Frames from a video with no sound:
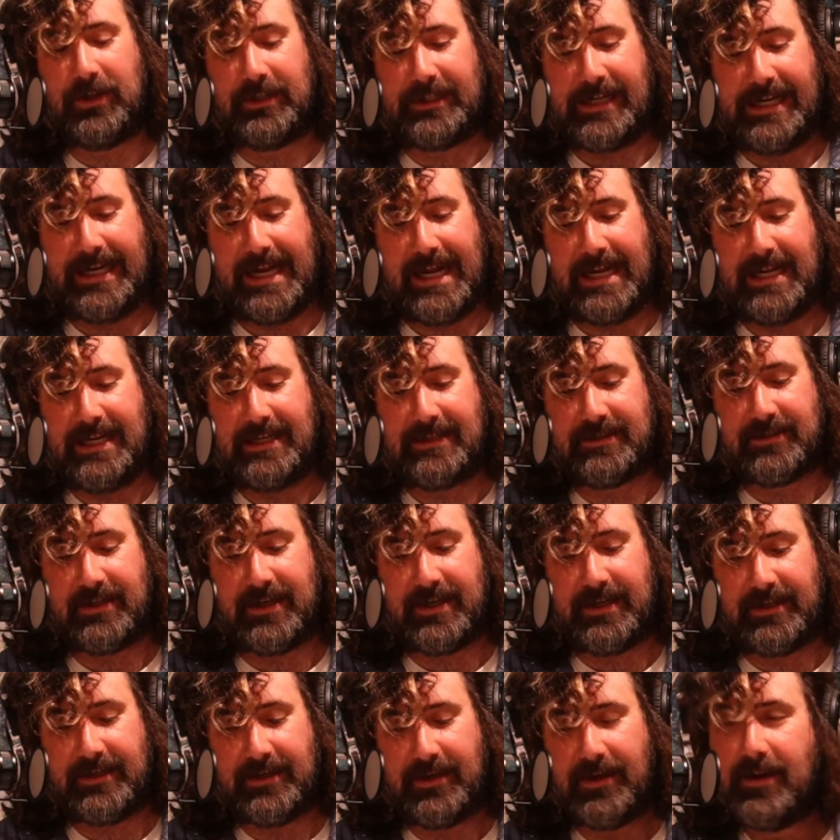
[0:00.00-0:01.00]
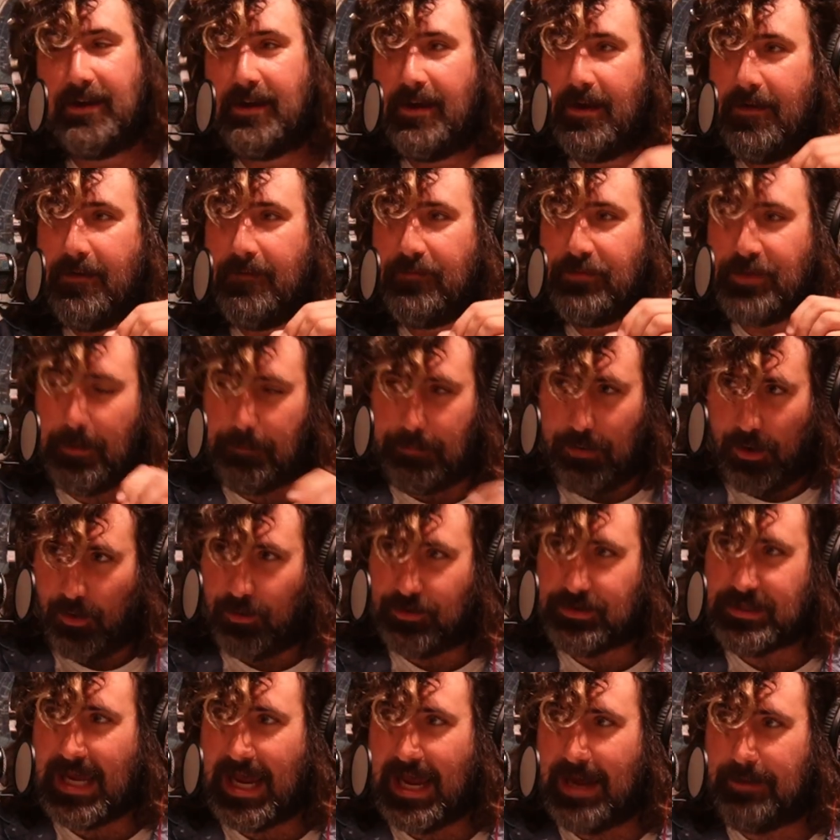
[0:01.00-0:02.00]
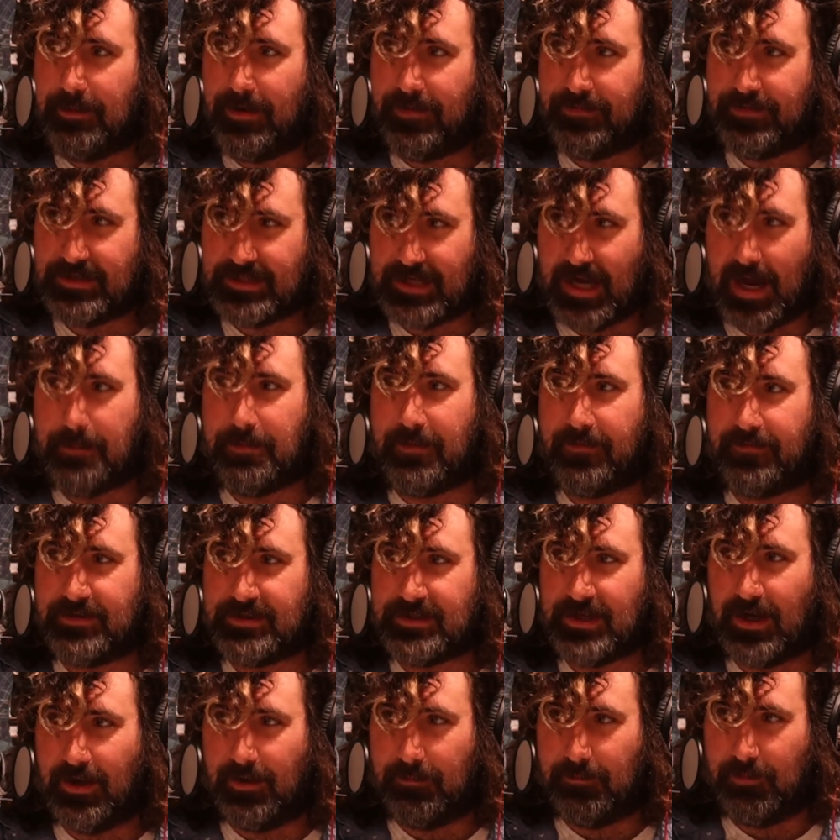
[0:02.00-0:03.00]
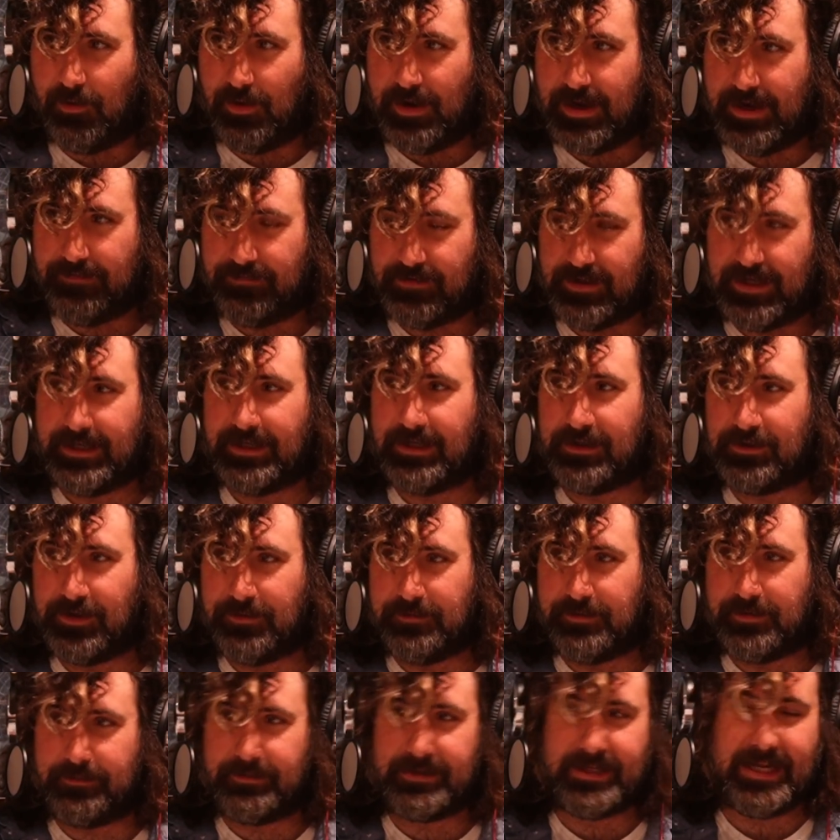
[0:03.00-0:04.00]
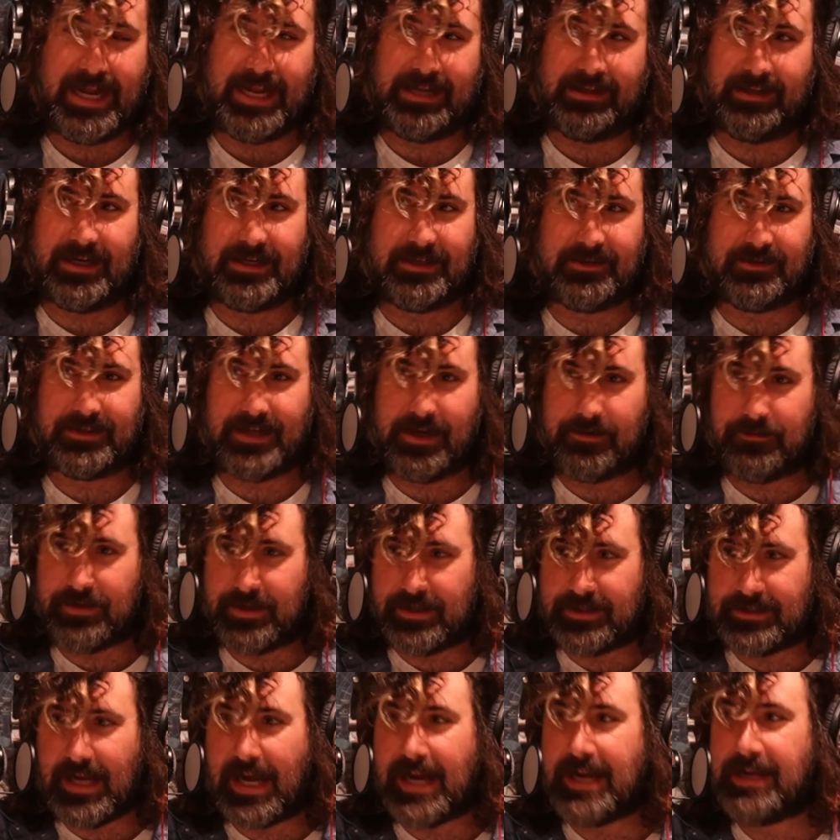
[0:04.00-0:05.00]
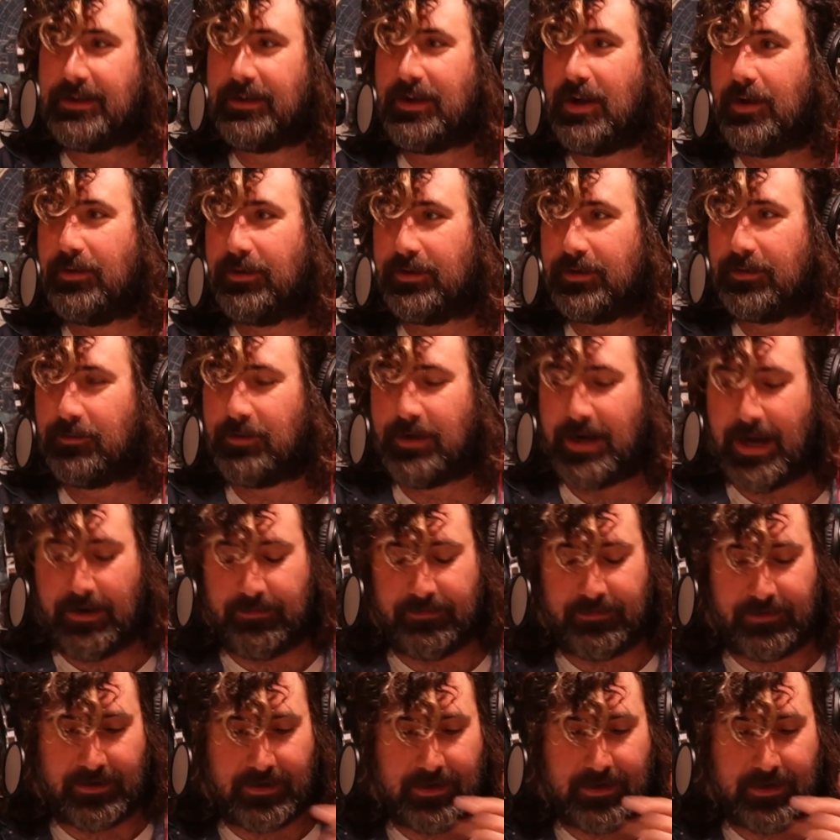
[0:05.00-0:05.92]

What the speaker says: at, it's like the pull tab on the top of a tall boy of like an aluminum can like you'd get with a Diet Coke or whatever.